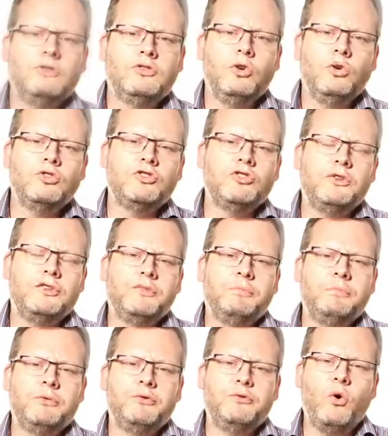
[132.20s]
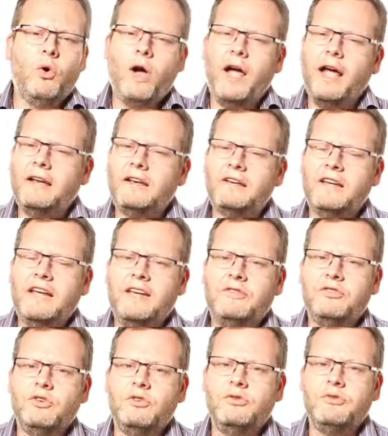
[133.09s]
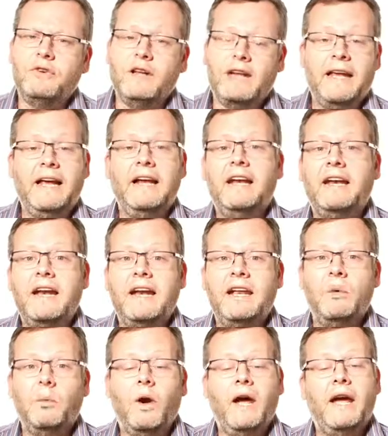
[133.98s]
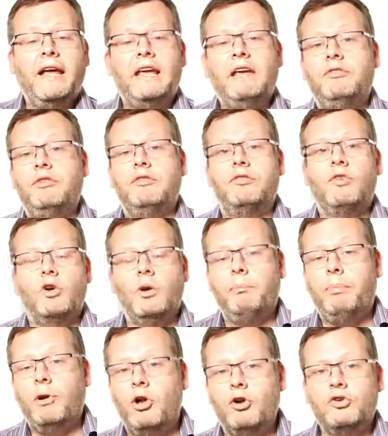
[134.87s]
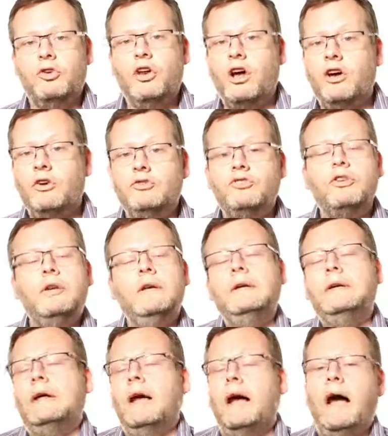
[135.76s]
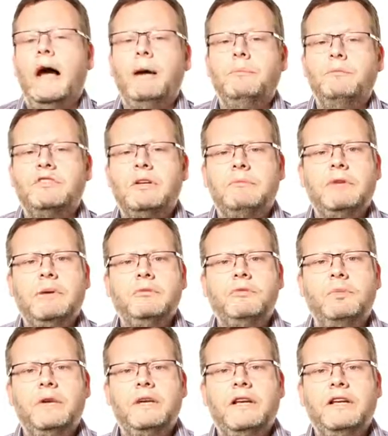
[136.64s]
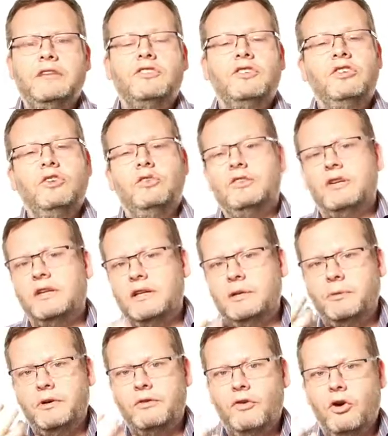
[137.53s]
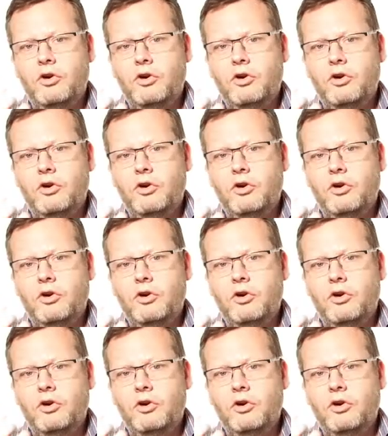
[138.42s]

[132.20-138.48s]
Talk to us beforehand if you feel ill in any way, if you've got a blocked nose. Sometimes we need to use a little bit of